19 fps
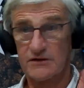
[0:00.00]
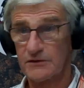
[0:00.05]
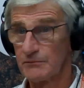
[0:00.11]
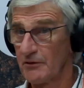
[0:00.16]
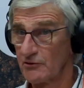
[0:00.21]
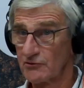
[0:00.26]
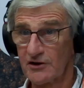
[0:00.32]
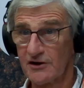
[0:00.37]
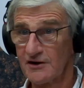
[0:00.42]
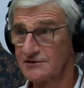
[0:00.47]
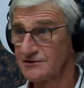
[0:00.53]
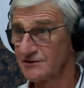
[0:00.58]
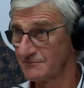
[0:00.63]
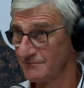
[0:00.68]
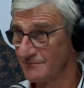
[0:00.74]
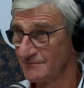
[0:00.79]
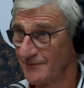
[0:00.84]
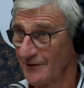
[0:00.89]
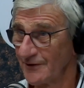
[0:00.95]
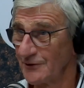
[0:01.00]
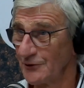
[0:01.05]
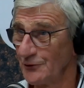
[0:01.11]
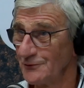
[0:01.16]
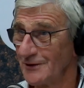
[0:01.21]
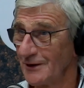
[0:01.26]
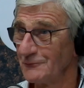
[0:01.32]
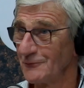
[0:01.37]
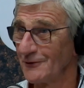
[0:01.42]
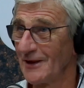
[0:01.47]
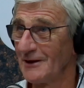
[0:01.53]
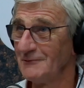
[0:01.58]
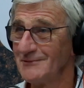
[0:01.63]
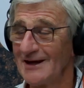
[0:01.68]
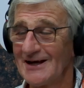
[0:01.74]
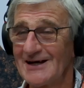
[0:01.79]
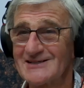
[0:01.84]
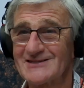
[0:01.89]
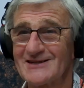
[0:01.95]
to the podcast that you did with
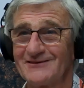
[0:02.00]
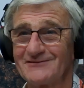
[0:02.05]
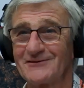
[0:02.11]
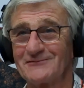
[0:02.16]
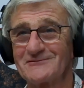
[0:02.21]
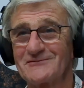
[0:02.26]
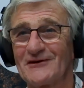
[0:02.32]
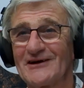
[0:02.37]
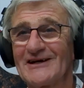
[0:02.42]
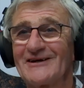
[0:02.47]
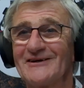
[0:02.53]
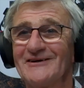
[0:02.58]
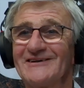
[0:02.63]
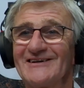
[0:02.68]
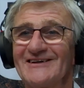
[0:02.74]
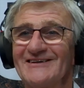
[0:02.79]
them. Yes, I thought it was very good.